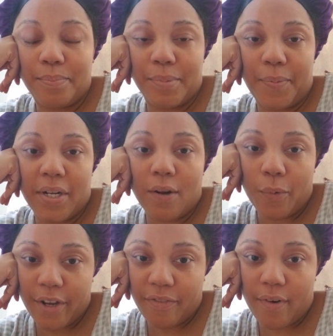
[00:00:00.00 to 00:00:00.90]
depending on
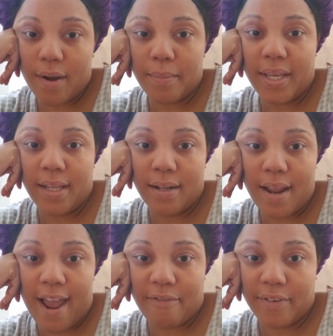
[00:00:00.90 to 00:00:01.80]
where you're from in
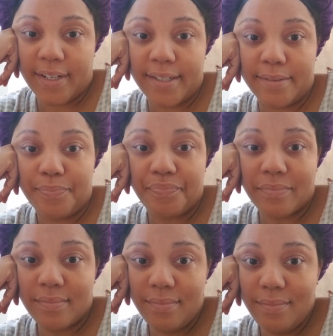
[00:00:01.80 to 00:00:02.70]
Africa,
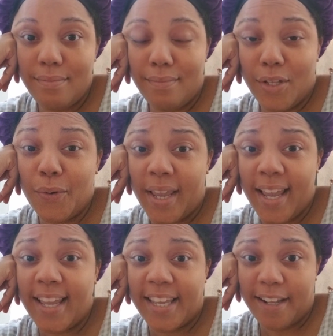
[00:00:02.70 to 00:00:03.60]
you
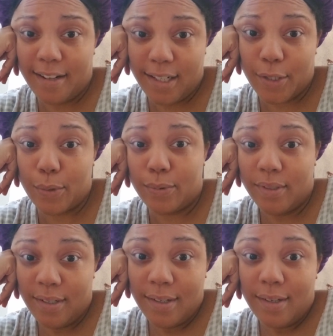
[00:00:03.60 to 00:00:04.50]
can get a little
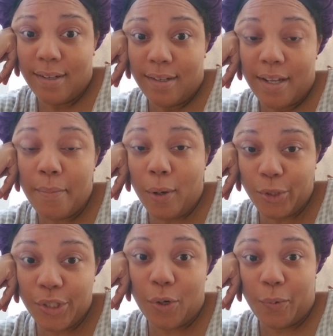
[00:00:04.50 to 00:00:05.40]

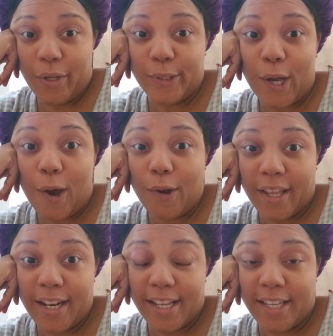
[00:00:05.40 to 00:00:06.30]
emotional when you talk,
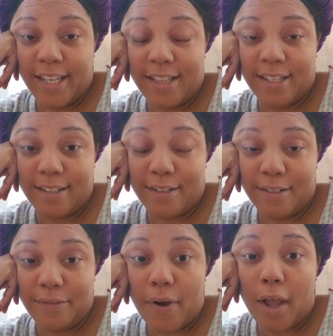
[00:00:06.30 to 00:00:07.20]
and
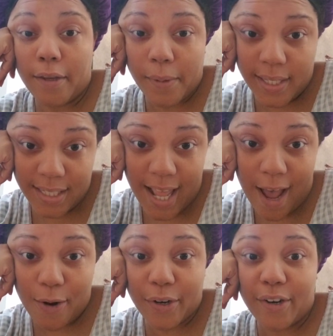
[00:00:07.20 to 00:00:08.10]
the volume gets
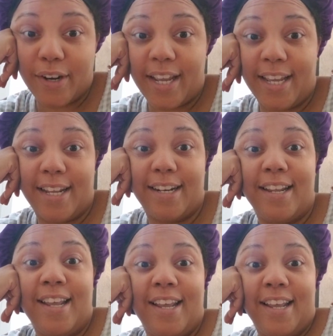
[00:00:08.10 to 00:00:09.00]
louder, and,
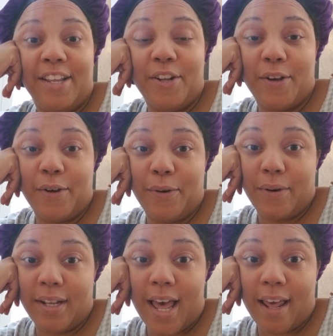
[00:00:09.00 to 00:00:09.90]

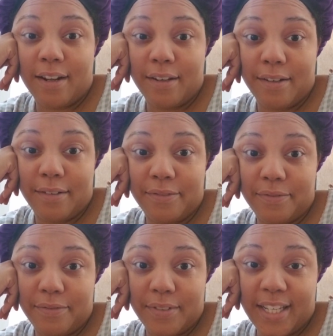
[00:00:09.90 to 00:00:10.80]
a lot of
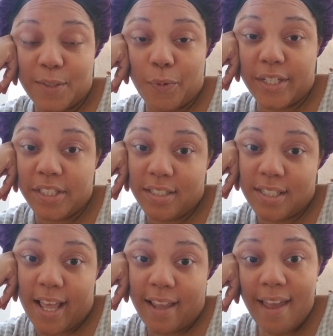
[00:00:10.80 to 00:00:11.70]
expressions
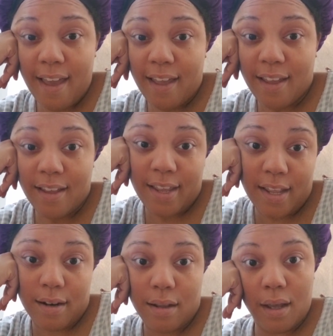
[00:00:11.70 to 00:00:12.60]
like
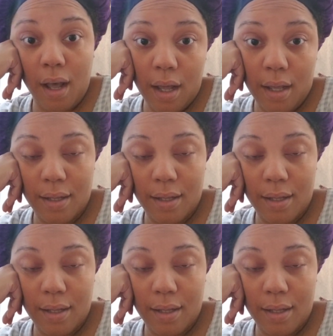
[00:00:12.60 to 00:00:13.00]
and oh